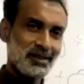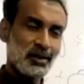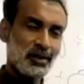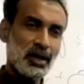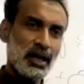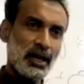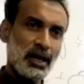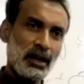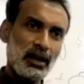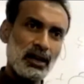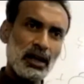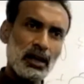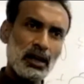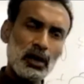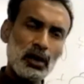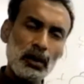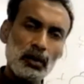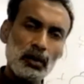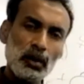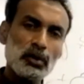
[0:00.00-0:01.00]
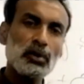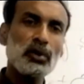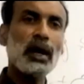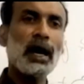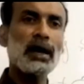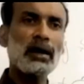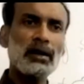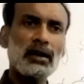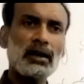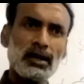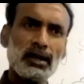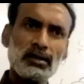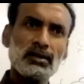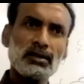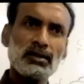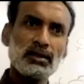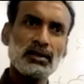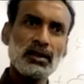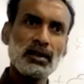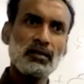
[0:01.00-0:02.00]
Okay, are you able to write this
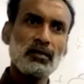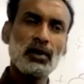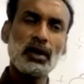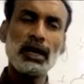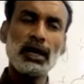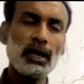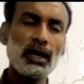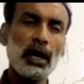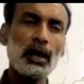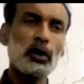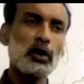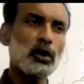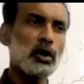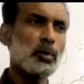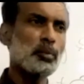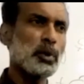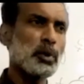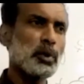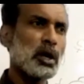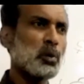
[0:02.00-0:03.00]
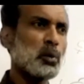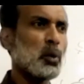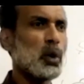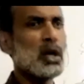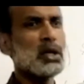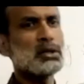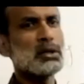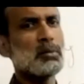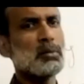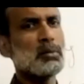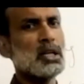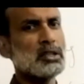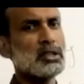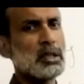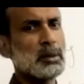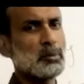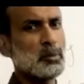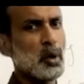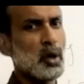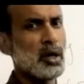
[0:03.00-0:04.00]
for any ionic compound? Why is the
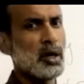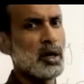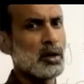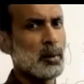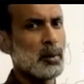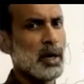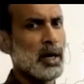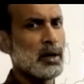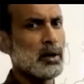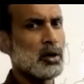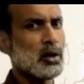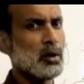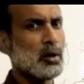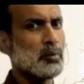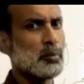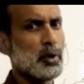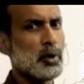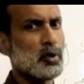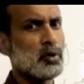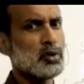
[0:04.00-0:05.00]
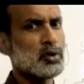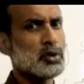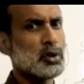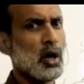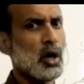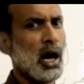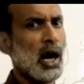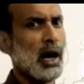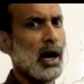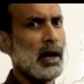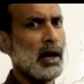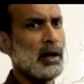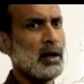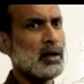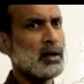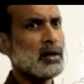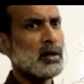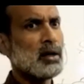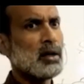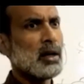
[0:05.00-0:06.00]
melting point of ionic compound so high?
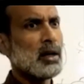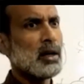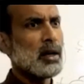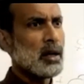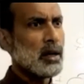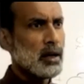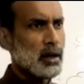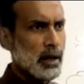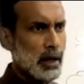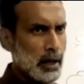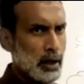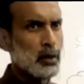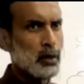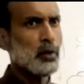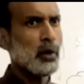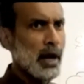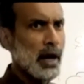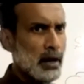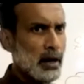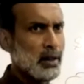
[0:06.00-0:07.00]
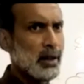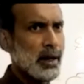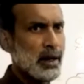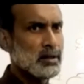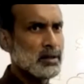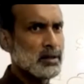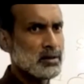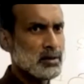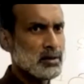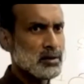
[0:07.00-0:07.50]
Can you write this?